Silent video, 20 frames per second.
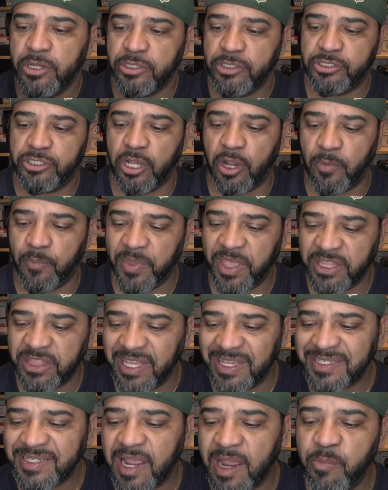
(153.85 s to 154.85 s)
so it
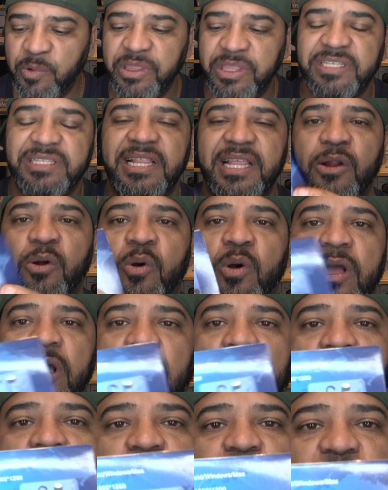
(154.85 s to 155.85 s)
does come with these little
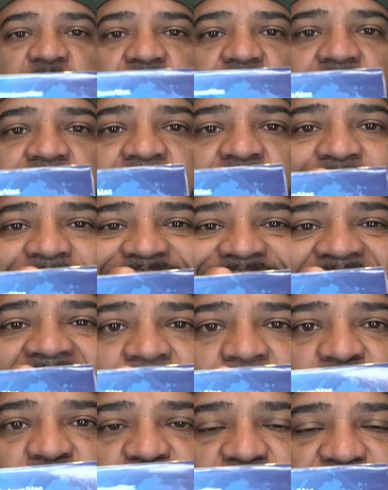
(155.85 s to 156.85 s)
um, little
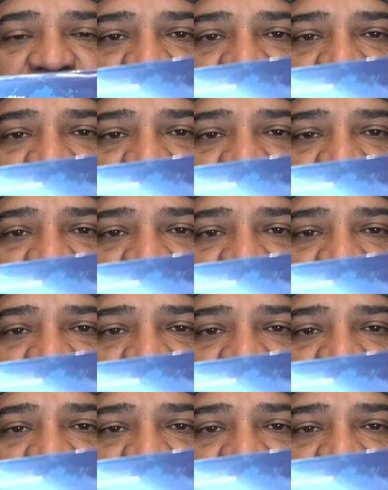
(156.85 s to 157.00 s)
adapters